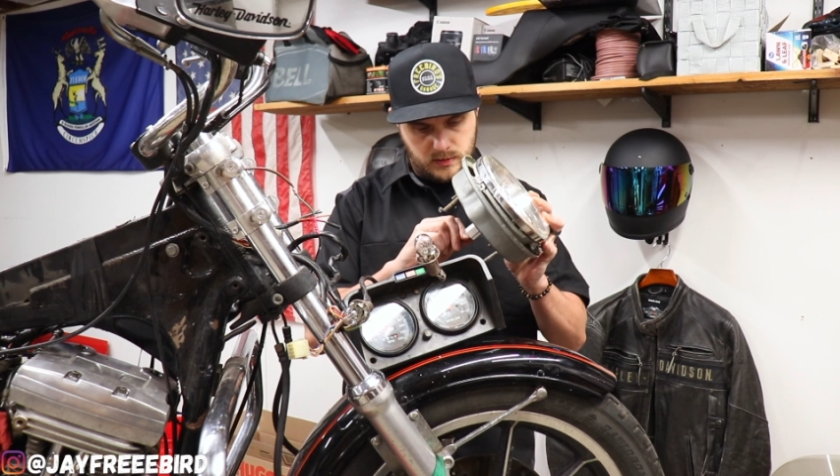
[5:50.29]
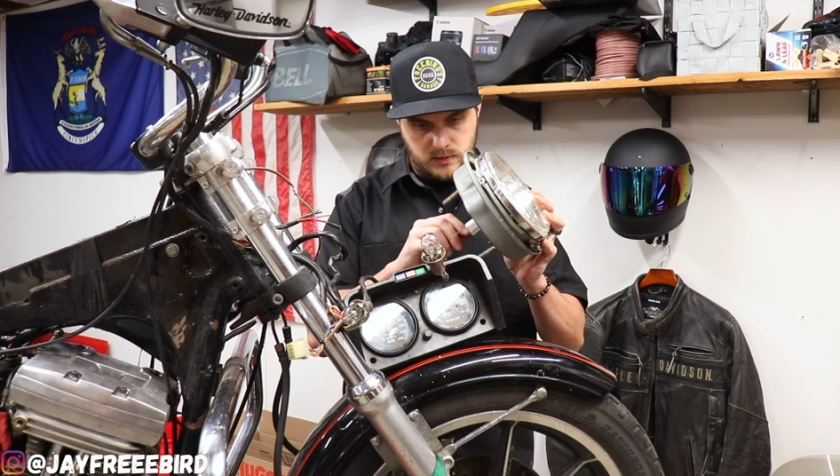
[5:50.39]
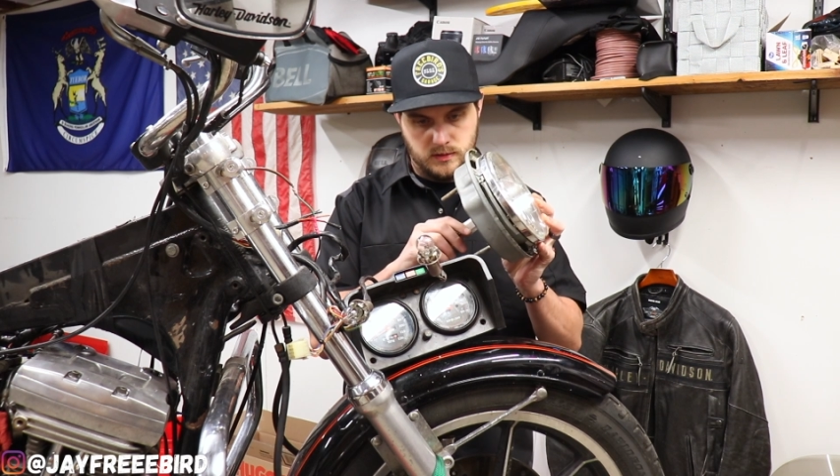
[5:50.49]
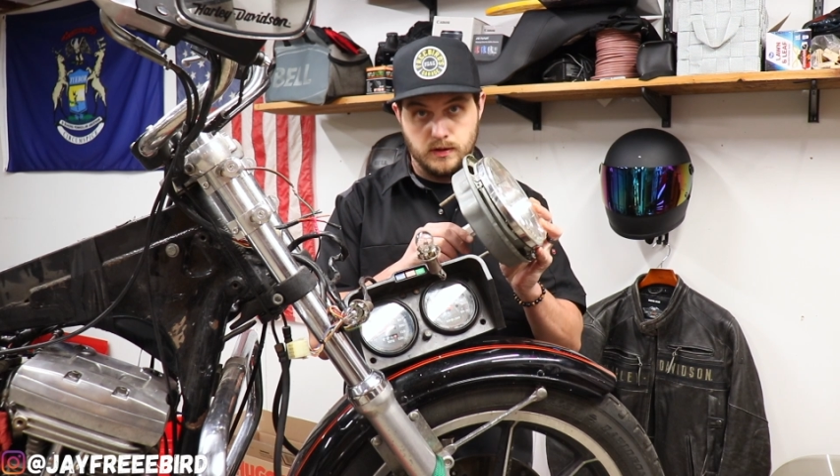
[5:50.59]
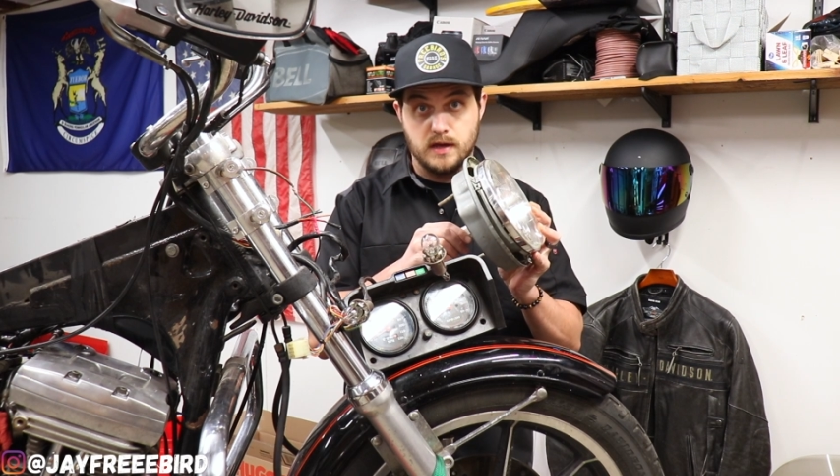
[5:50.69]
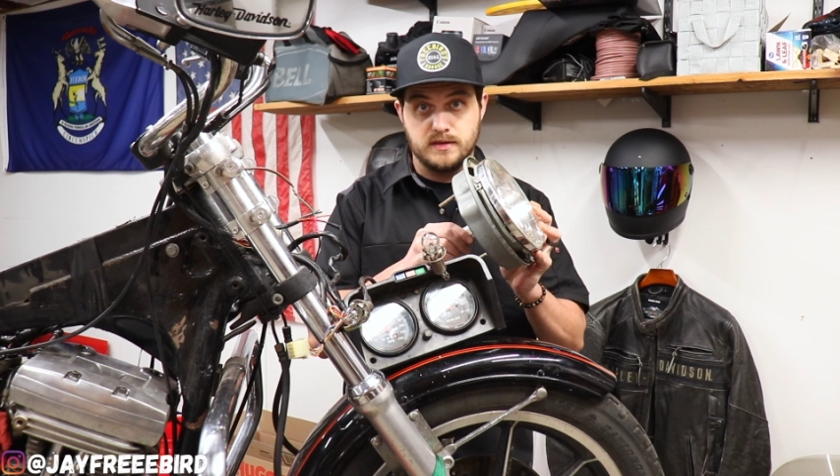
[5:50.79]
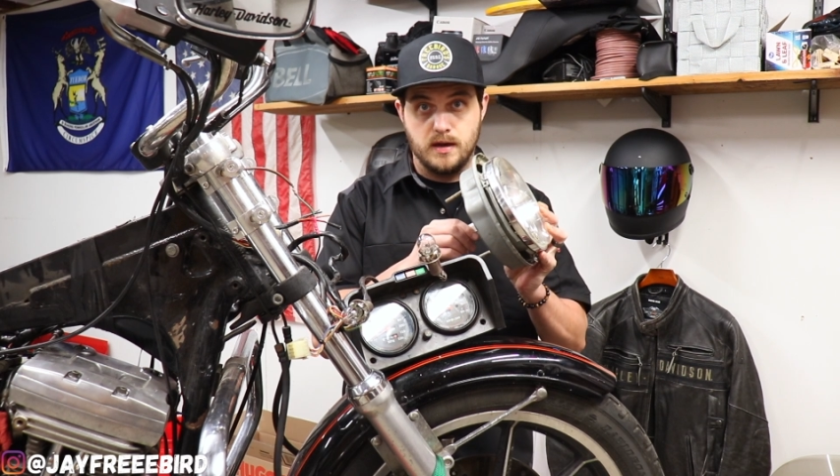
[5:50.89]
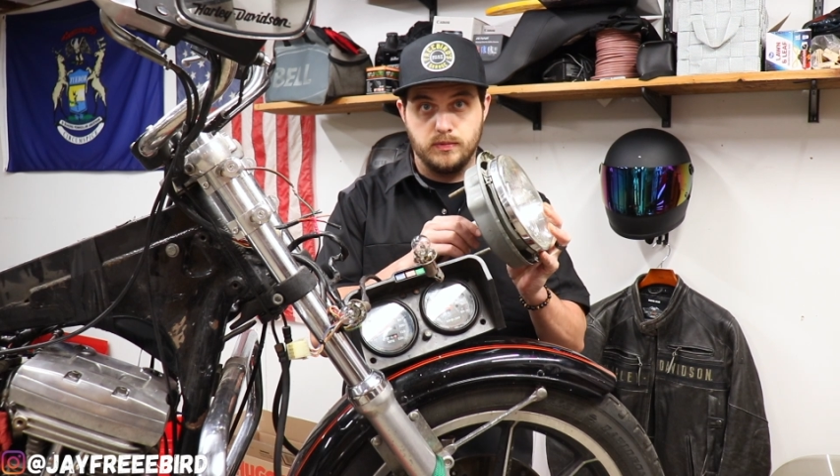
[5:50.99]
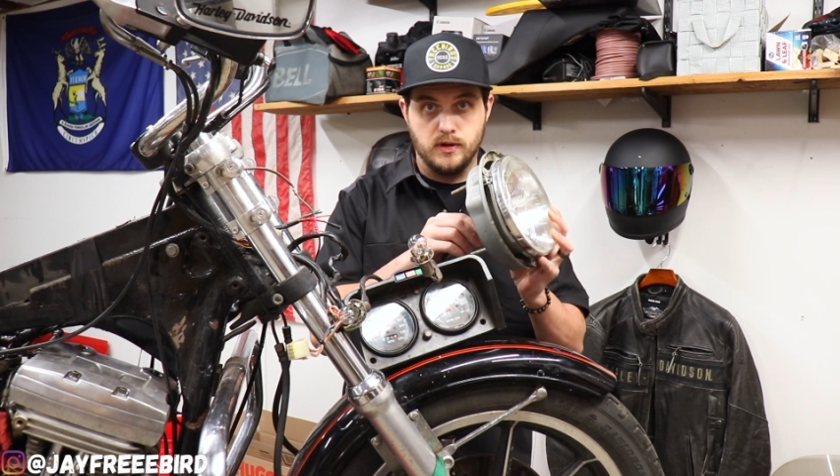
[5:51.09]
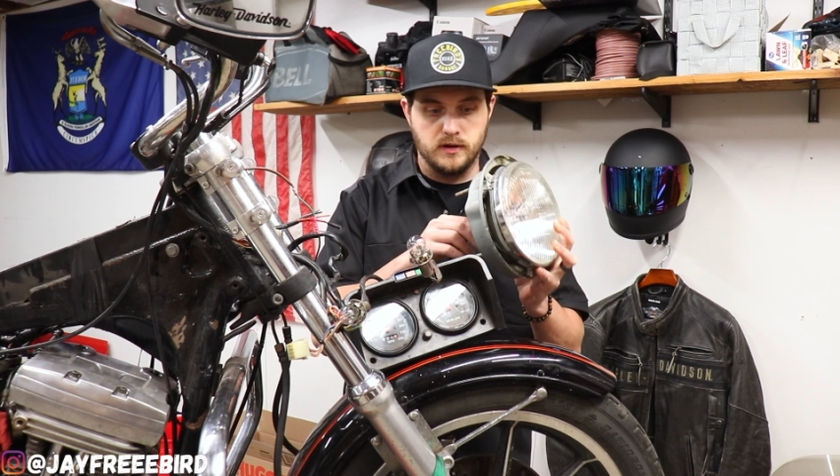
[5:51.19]
So we got
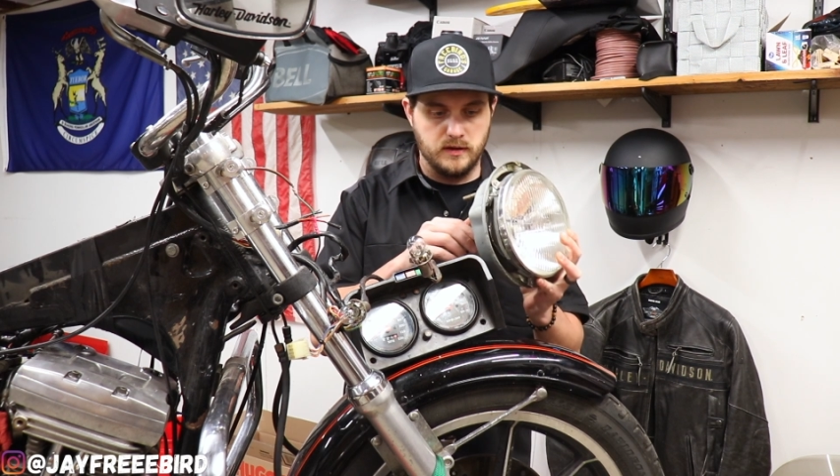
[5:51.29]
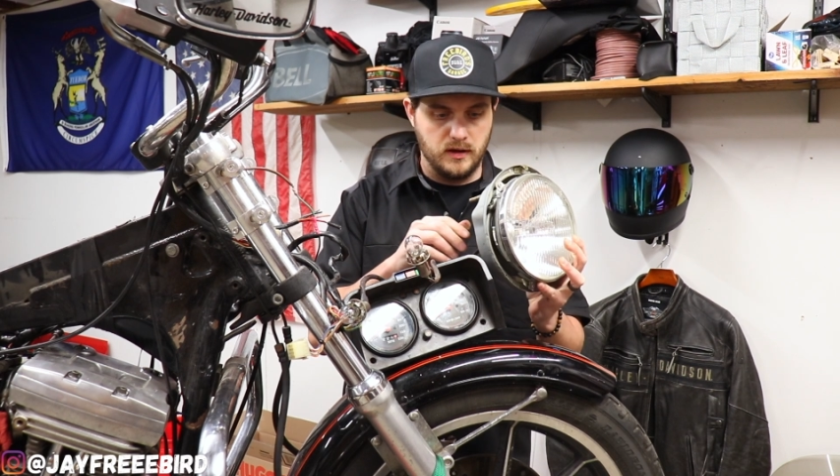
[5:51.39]
that plugged